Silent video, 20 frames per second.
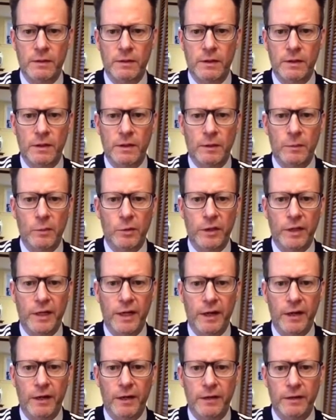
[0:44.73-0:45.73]
Morning,
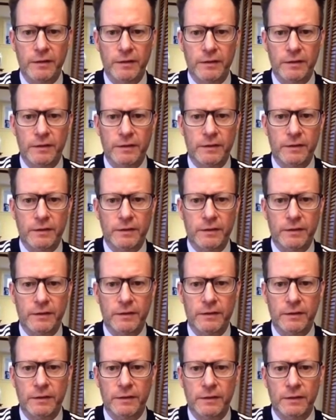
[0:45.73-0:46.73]
Karen.
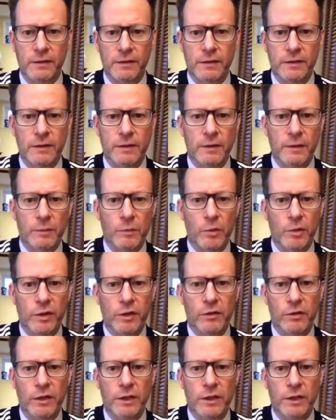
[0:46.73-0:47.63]
Morning, Court.